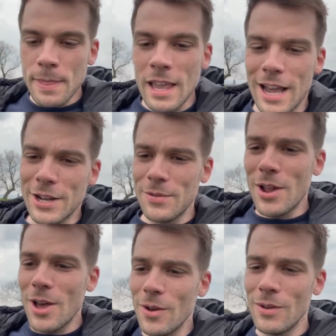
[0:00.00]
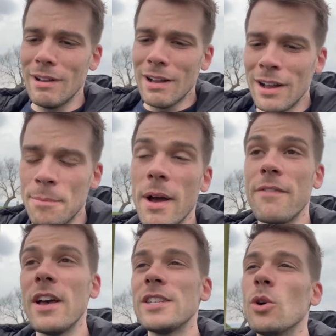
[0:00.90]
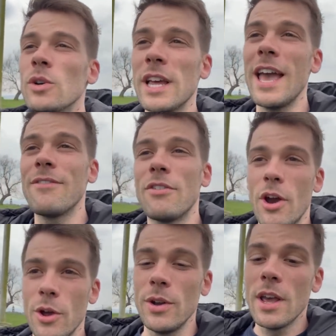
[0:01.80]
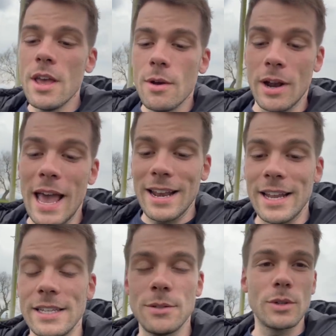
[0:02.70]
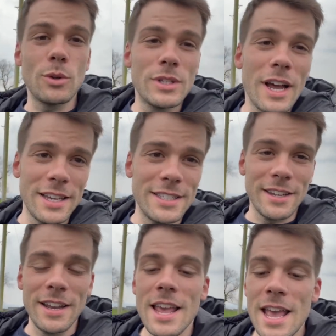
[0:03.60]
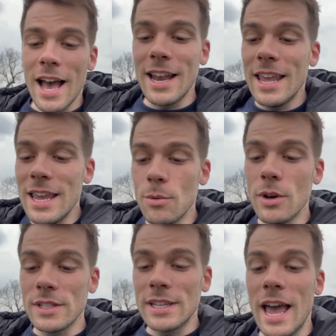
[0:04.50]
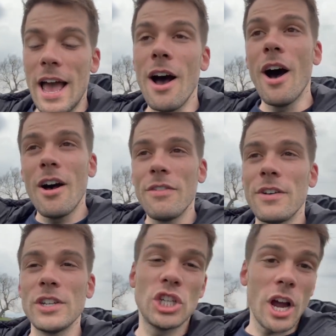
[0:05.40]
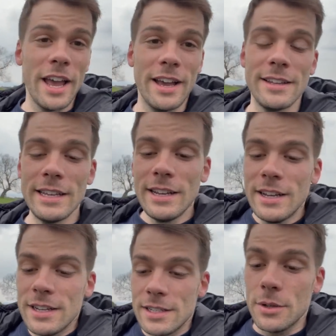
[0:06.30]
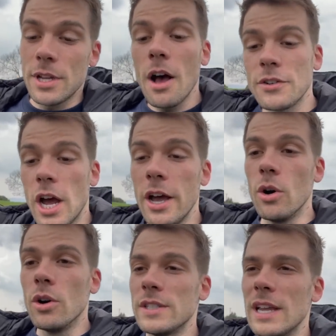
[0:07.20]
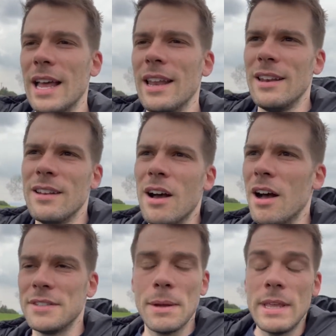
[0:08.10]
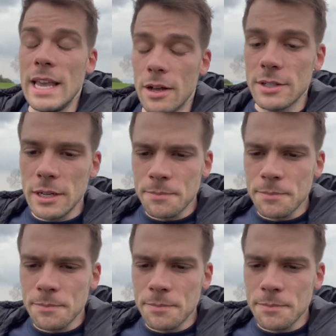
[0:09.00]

I don't know. Oh, my first horse I ever rode when I had lessons was called Tyson, and he was a half Shire. So he was half Shire horse and then half something else.